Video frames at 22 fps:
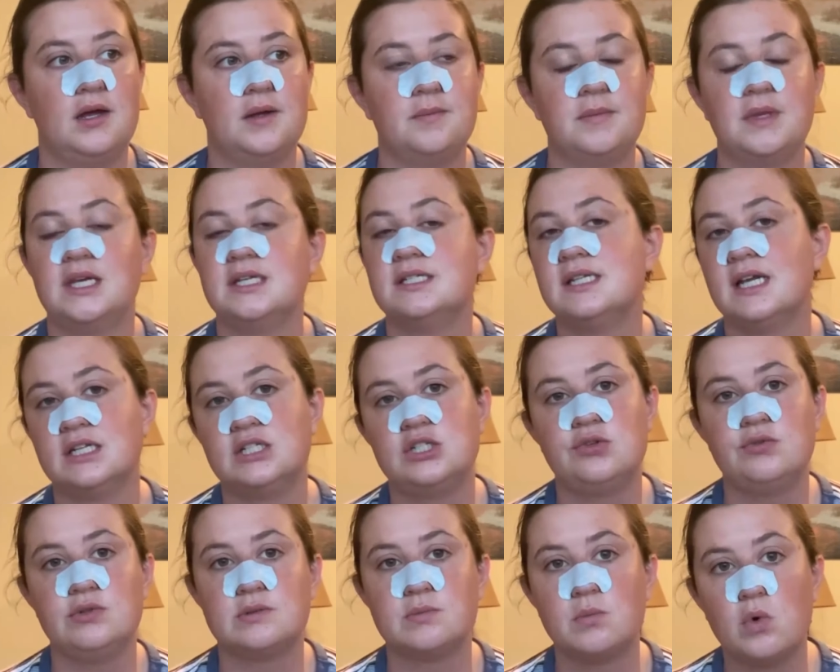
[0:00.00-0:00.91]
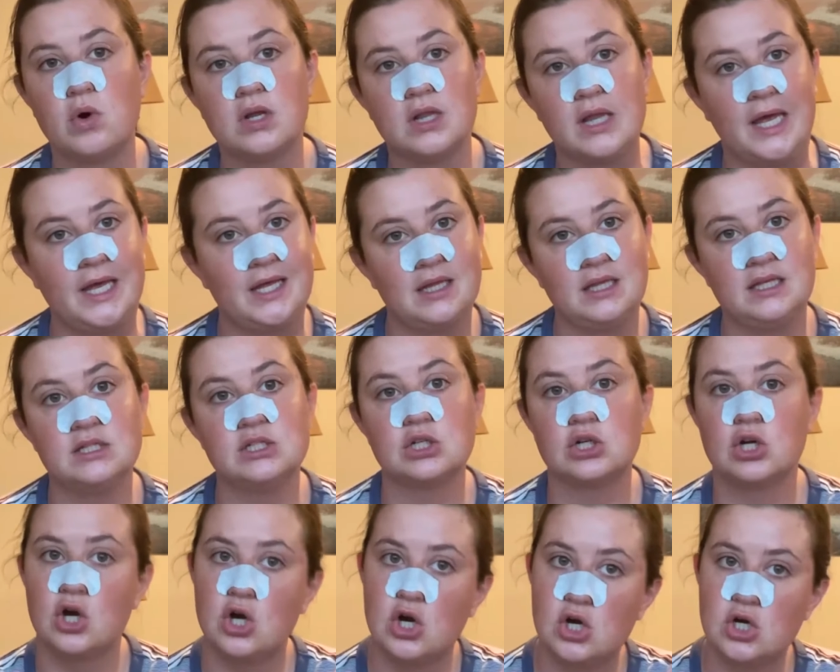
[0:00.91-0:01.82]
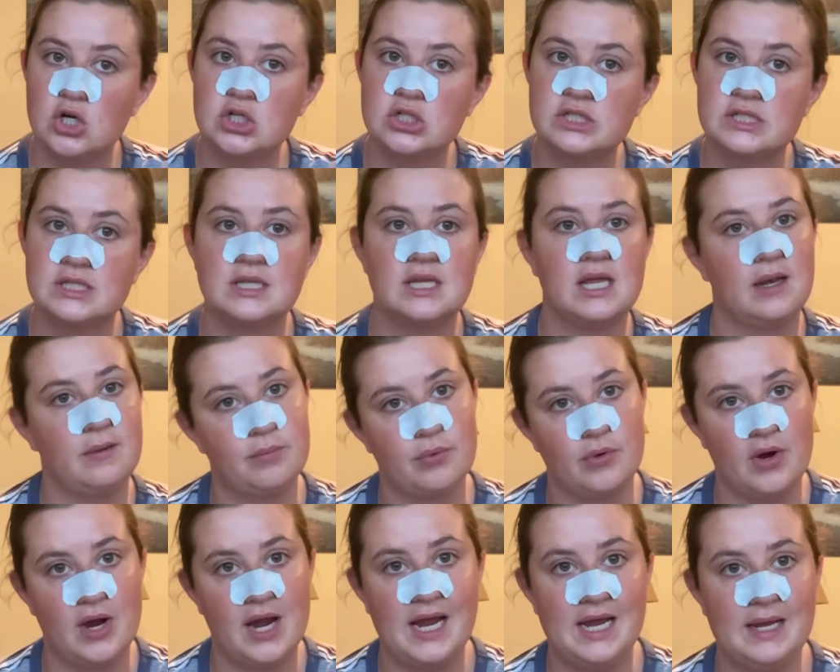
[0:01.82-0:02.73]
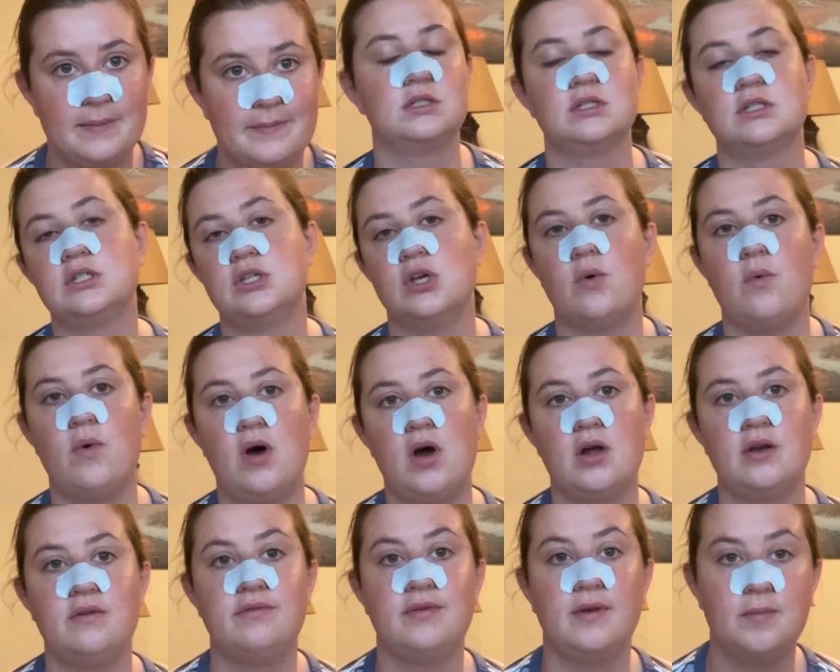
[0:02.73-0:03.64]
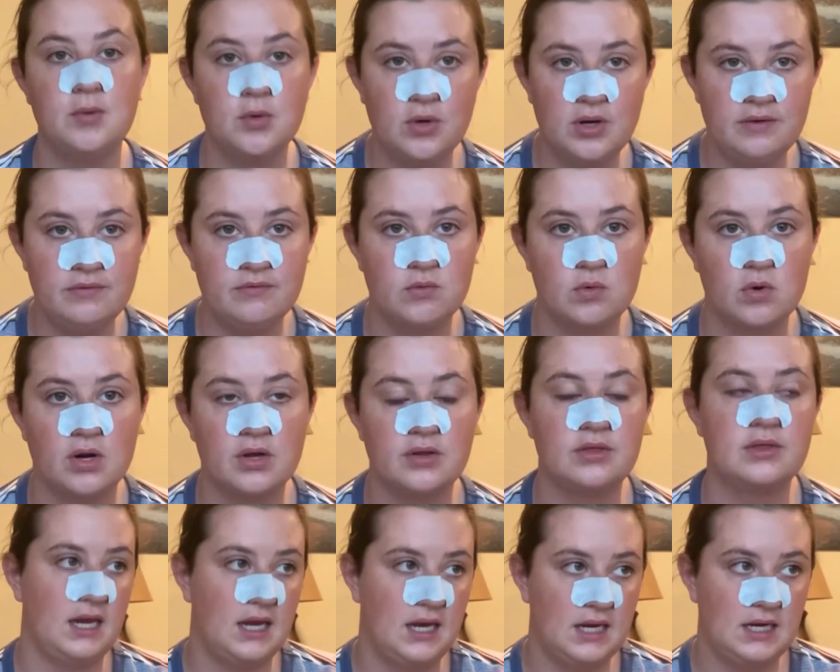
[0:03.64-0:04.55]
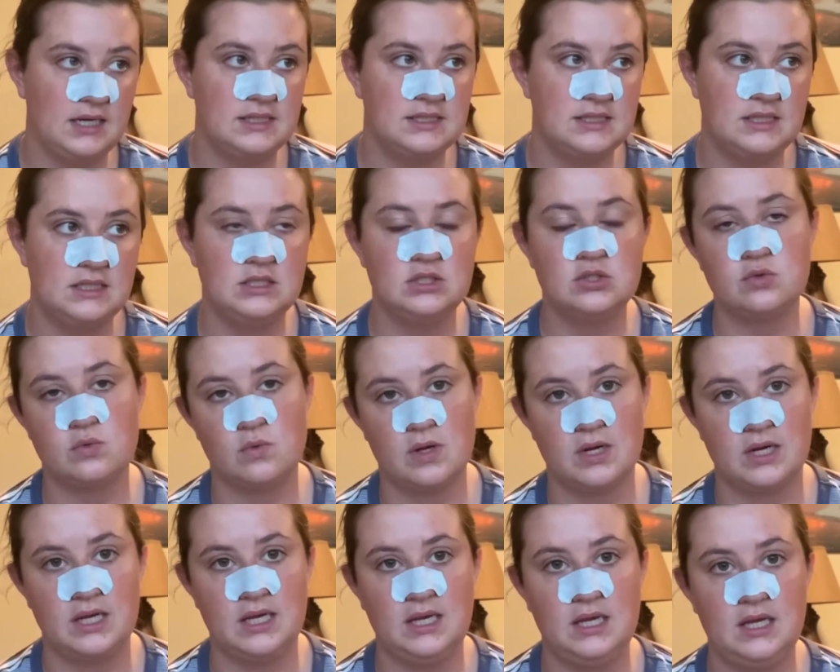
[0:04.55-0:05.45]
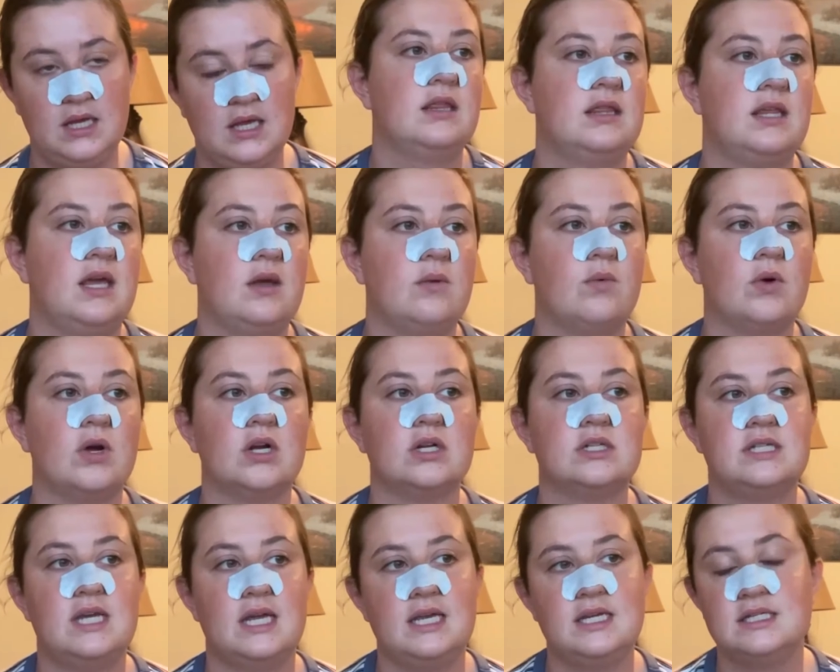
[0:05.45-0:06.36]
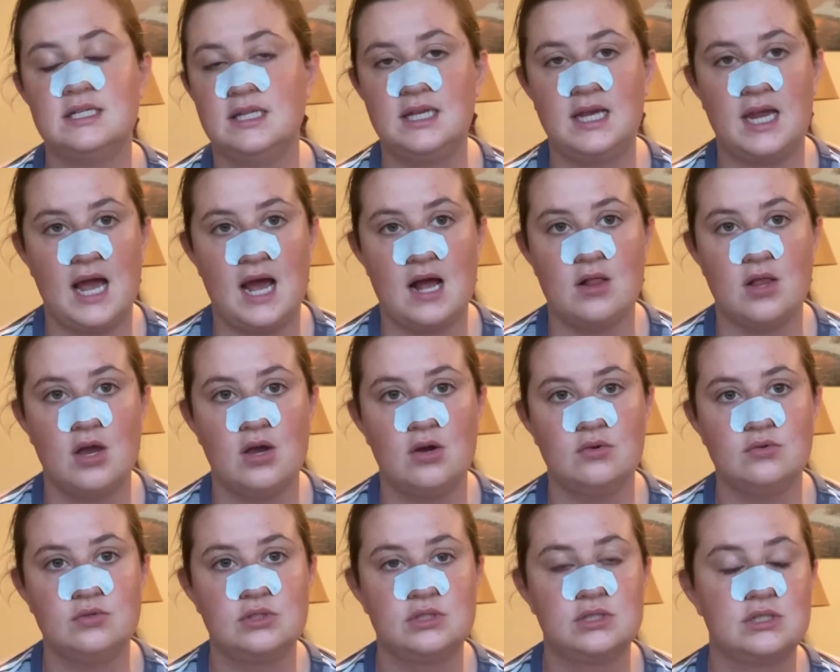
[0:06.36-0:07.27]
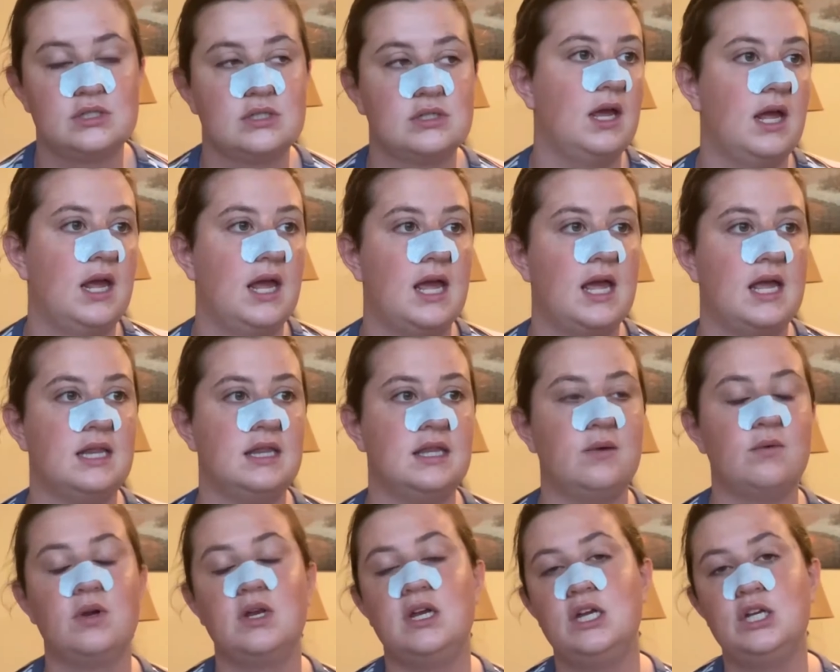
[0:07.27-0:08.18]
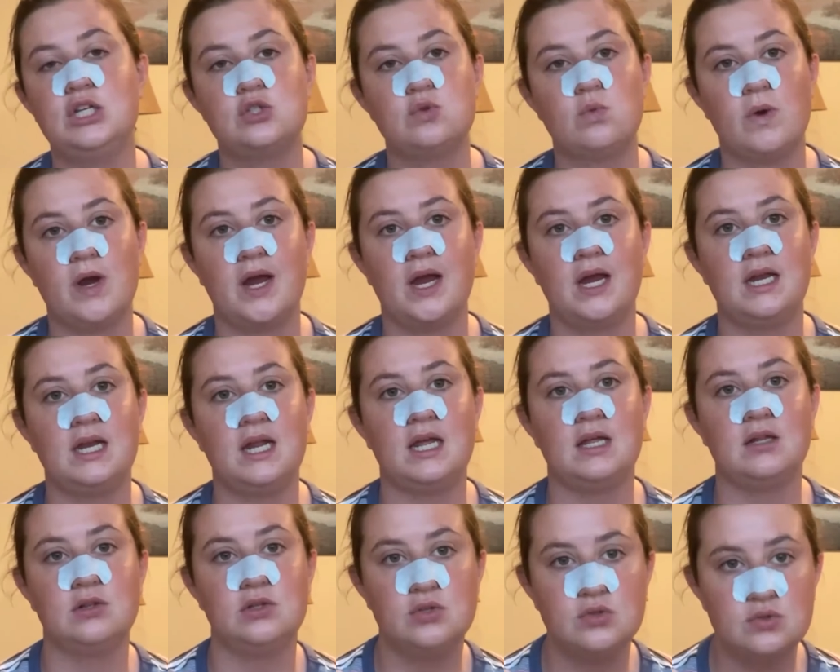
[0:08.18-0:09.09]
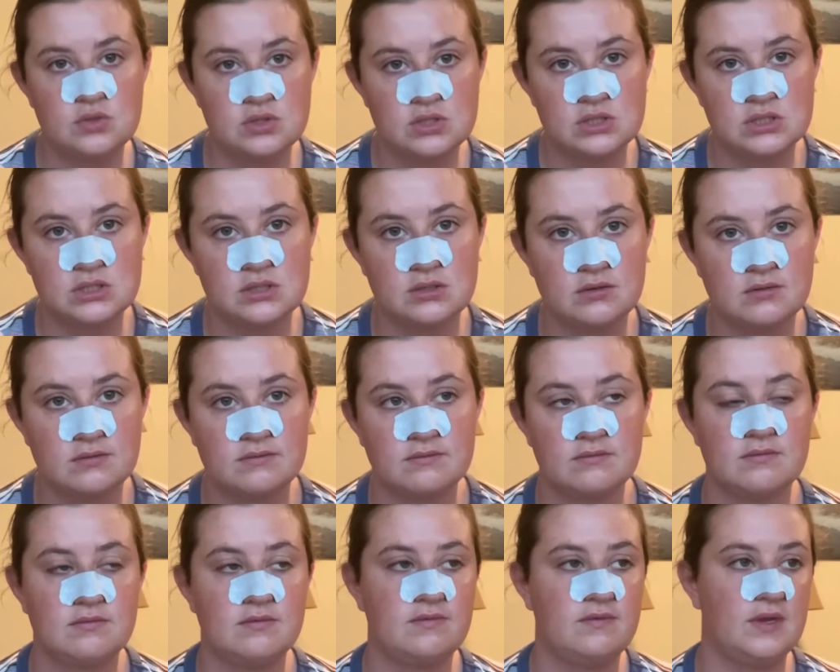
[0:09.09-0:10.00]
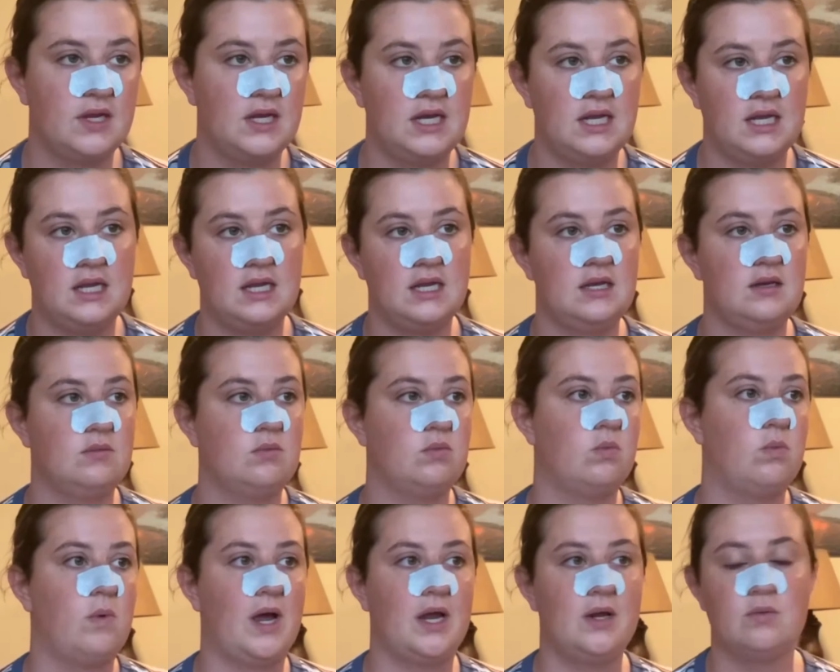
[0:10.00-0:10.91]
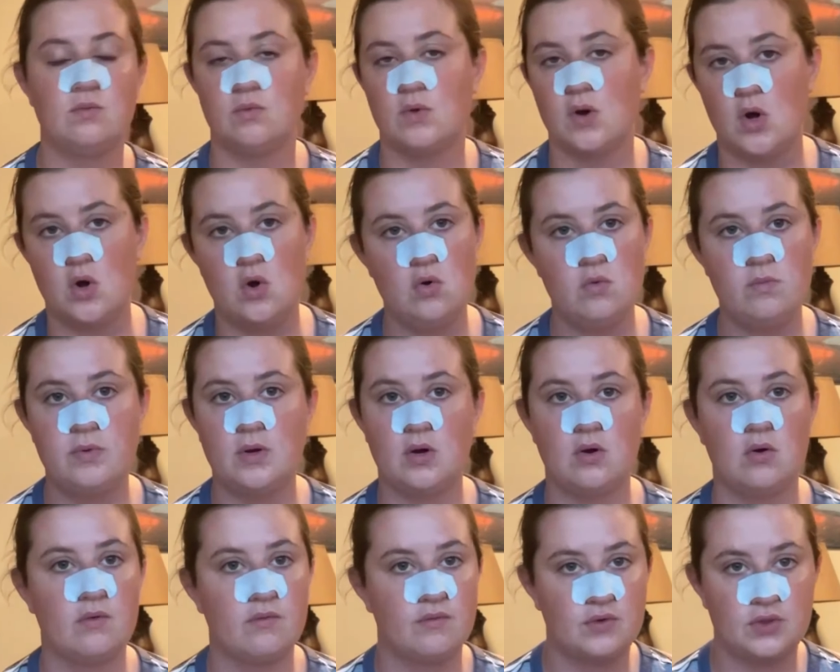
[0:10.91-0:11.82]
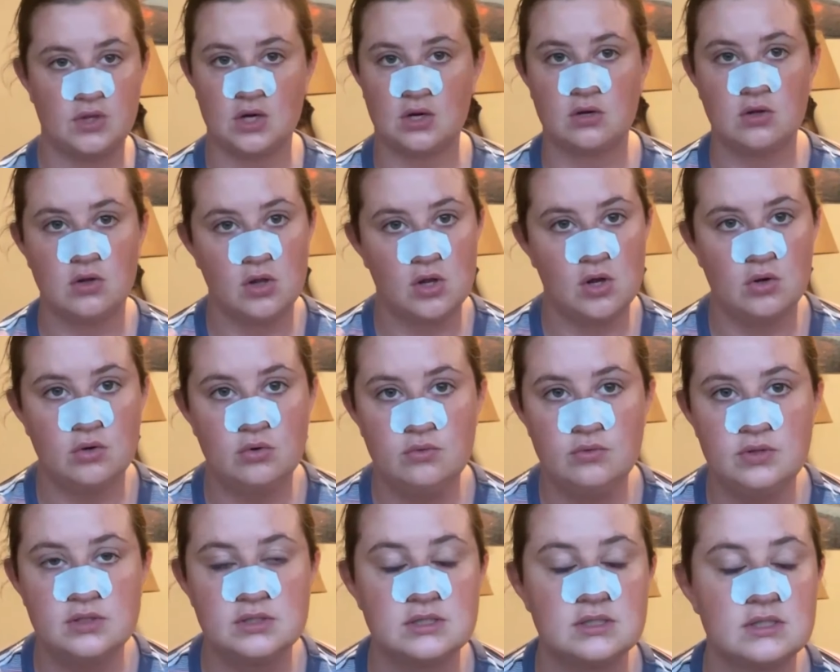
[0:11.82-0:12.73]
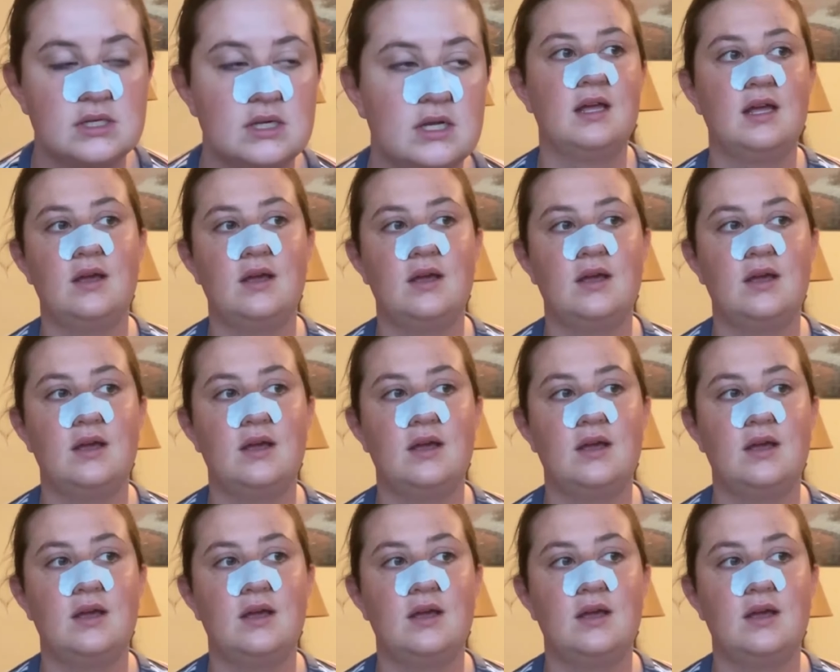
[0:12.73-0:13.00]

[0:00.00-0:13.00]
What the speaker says: They said she was more likely to curse than pray. So on February 4th, 1820, they were taken to the gallows, and they were each wearing a loose fitted white robe over their clothes.